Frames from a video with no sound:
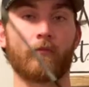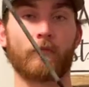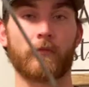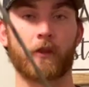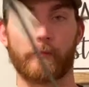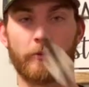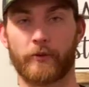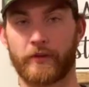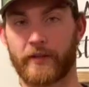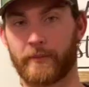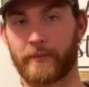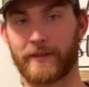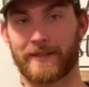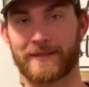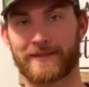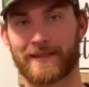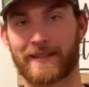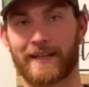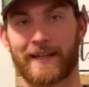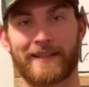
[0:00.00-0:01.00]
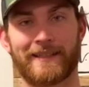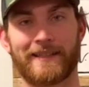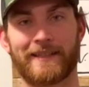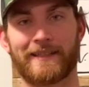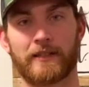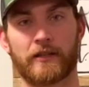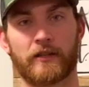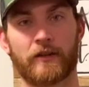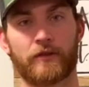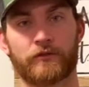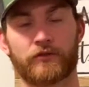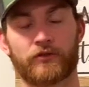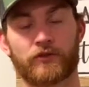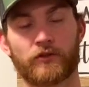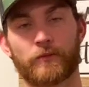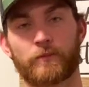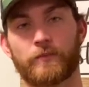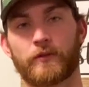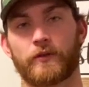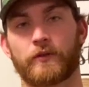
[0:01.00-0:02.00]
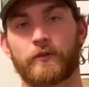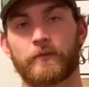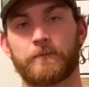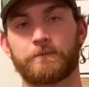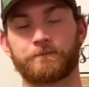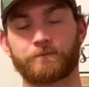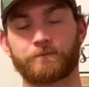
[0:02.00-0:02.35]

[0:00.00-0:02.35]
And with that being said, I didn't go super